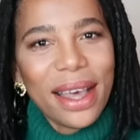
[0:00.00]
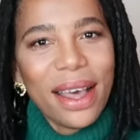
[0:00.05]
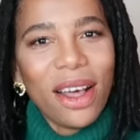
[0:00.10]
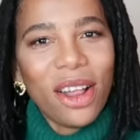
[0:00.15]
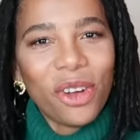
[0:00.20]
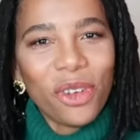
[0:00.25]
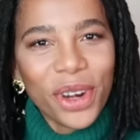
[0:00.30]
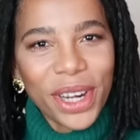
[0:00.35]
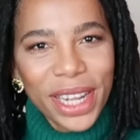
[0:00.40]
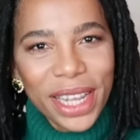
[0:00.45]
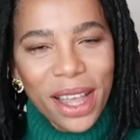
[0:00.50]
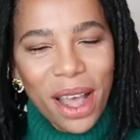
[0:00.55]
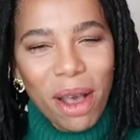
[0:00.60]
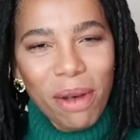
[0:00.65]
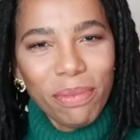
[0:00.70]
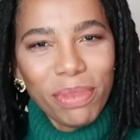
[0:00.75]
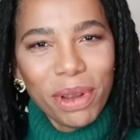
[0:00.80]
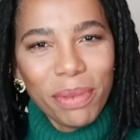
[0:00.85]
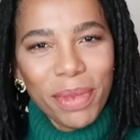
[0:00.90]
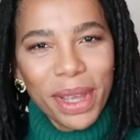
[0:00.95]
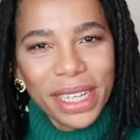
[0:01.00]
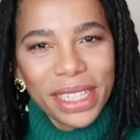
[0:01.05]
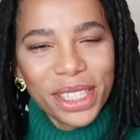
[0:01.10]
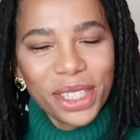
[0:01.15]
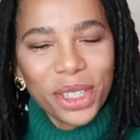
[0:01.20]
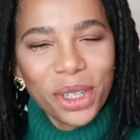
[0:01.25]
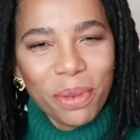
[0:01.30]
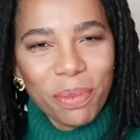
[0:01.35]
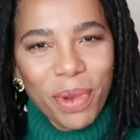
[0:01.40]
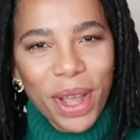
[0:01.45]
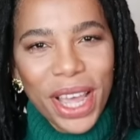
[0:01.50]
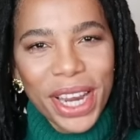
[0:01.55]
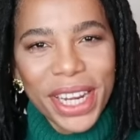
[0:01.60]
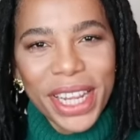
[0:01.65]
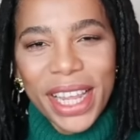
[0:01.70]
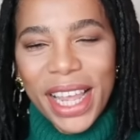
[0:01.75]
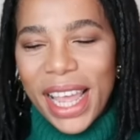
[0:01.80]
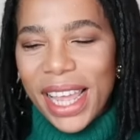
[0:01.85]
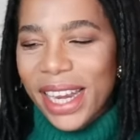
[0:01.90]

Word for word: already complement your body.